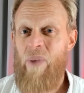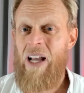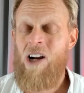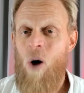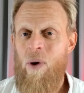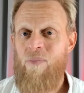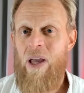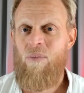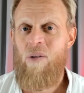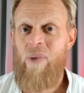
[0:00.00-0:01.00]
a comment
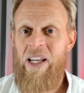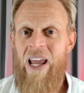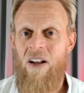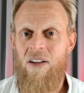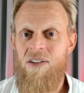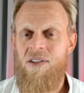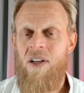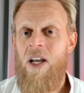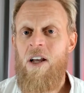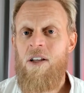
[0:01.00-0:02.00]
made by many analysts.
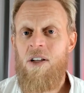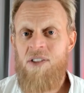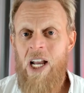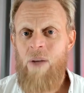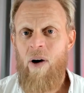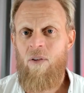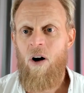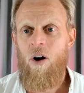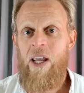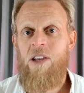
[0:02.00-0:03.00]
So Sandy
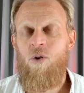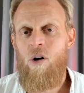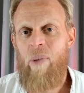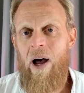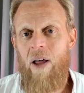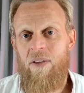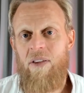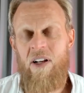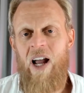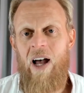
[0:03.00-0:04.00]
Munro, he took apart
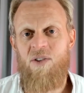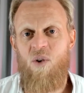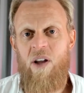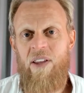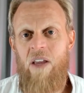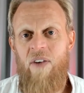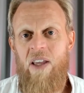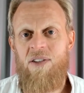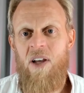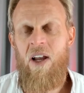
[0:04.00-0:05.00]
the cars, right? The
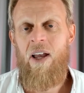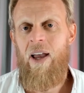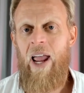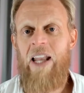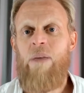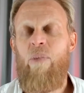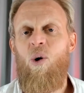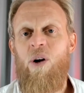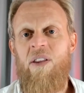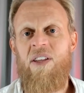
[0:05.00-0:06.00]
EVs and he
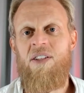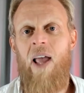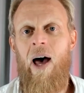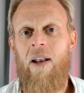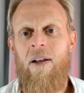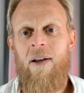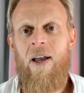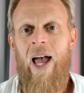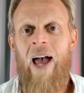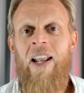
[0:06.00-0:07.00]
pointed this out.
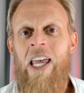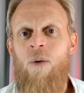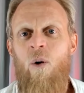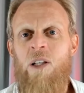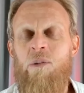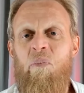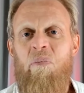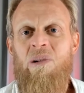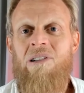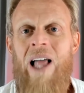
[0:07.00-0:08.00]
And he was
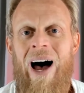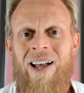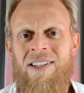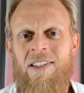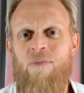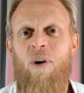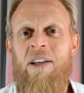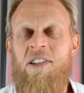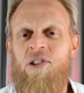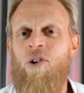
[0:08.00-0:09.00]
blasted by
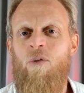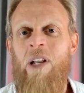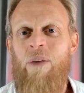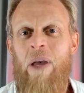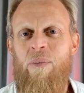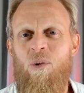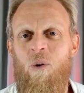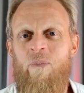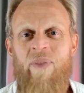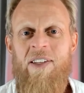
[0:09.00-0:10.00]
so many people.
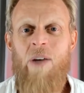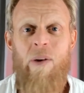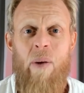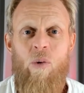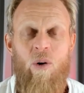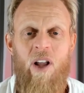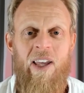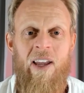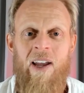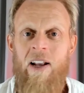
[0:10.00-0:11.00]
So many people were
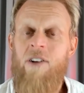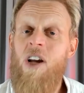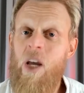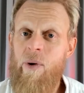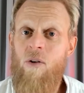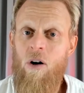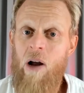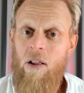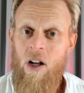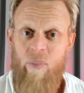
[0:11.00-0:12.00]
like, now don't get me wrong,
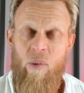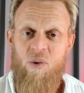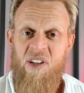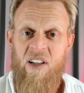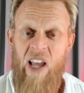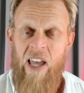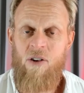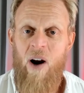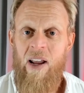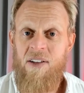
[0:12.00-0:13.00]
a lot of people said, hey,
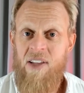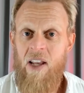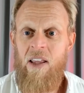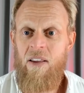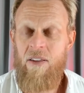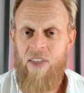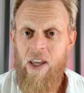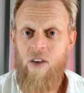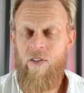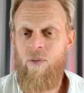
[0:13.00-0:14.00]
great, Sandy, thank
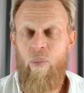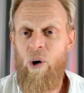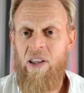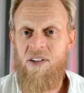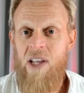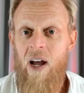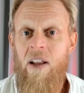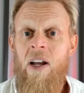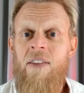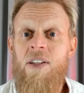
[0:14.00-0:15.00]
you for pointing this out.
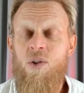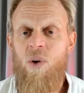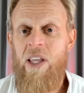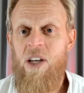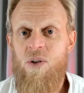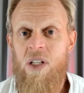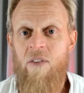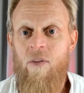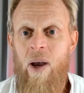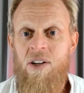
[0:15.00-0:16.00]
This is really interesting
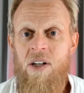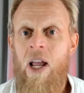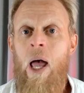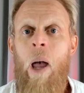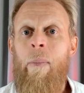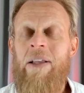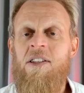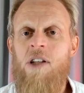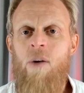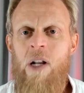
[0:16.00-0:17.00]
information. But
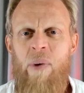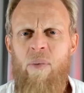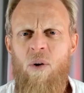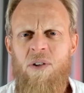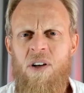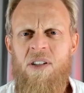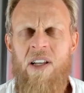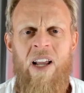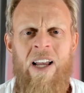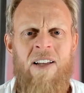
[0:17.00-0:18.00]
so many people also
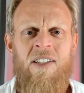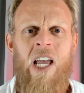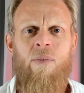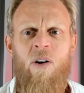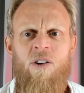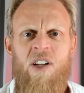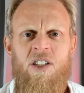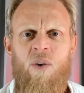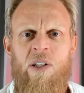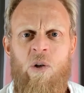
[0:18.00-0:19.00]
said, Sandy Munro doesn't
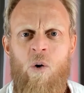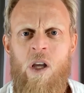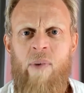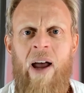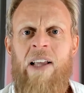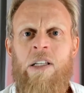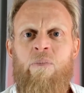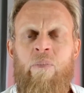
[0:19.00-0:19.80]
know what he's talking about. He's a,